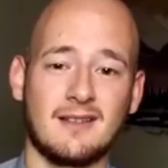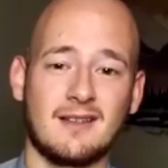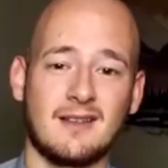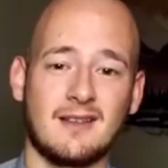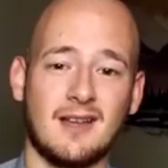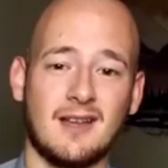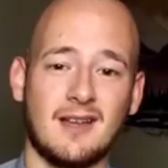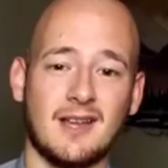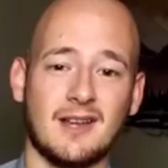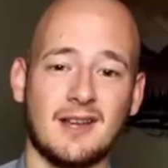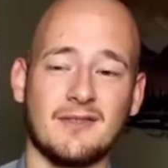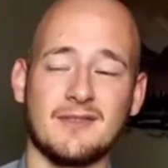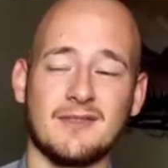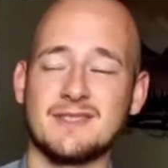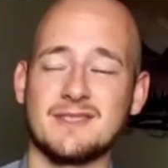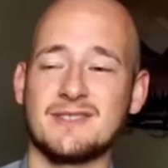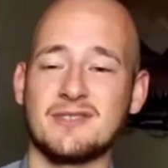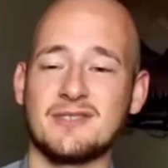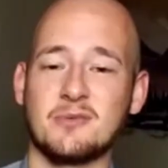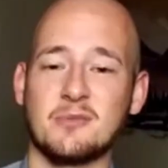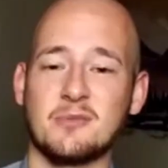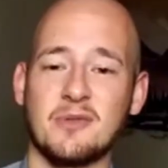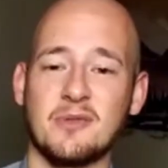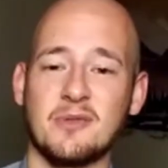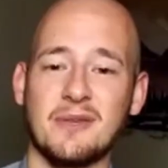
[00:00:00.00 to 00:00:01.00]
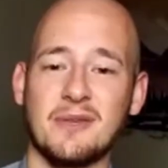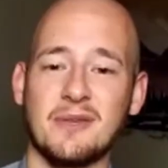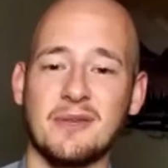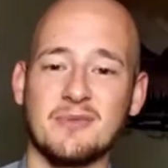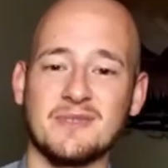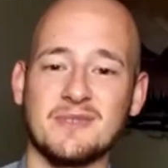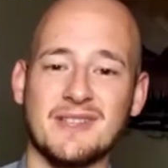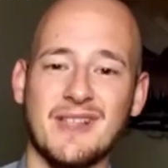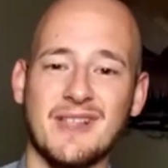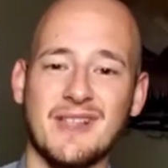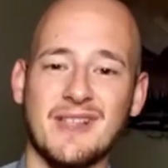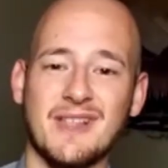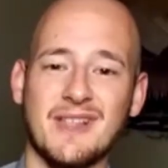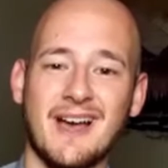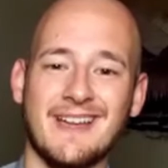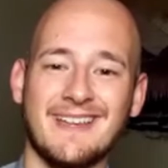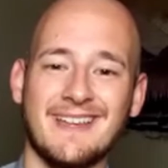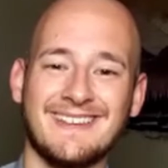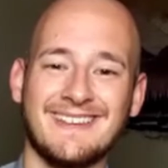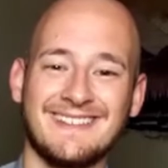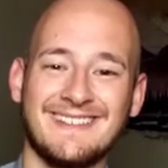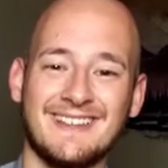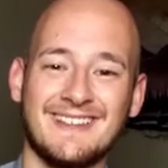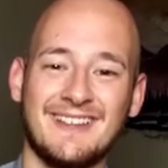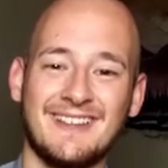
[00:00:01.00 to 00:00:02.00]
kind of assumed that was a
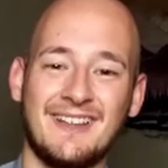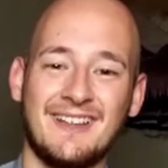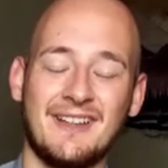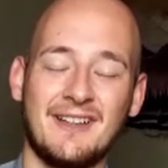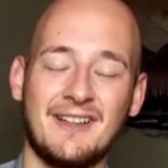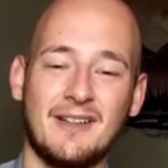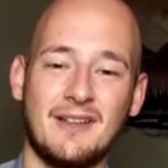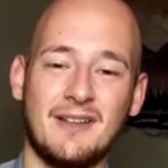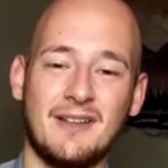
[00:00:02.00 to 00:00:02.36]
lie. I